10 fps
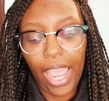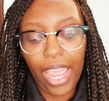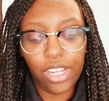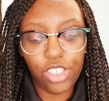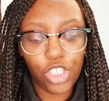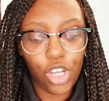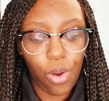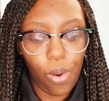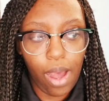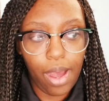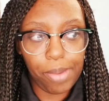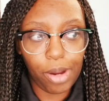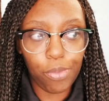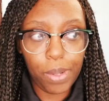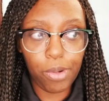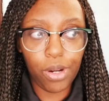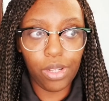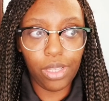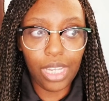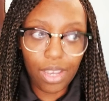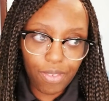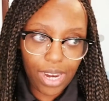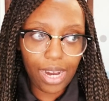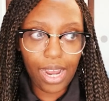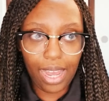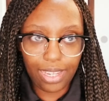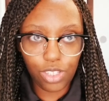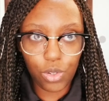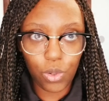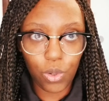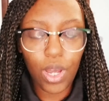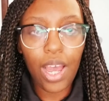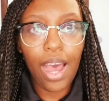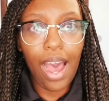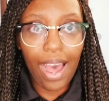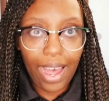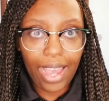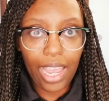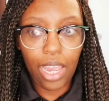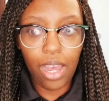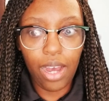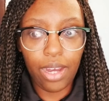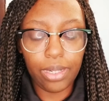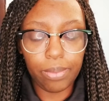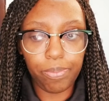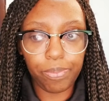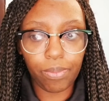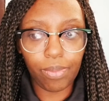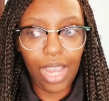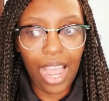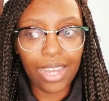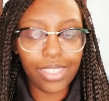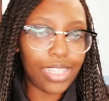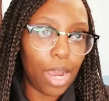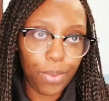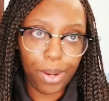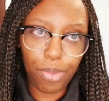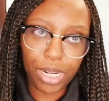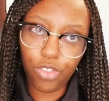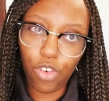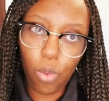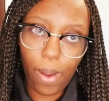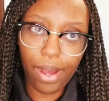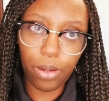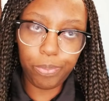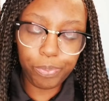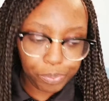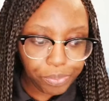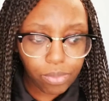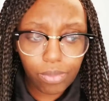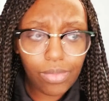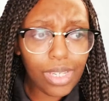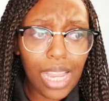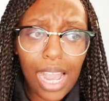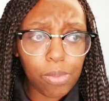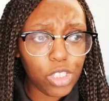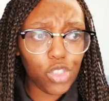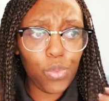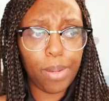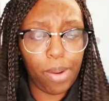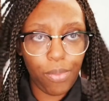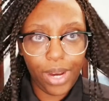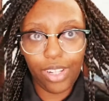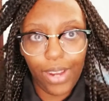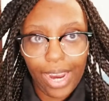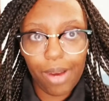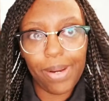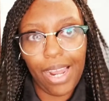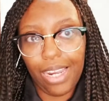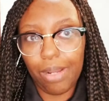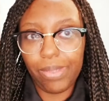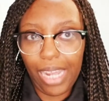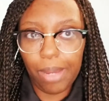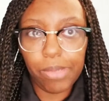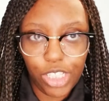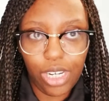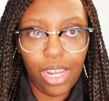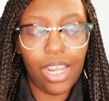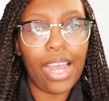And so I remember leaving out of high school, I stopped wearing braids for a while. I was just wearing my regular hair, but I ended up damaging it.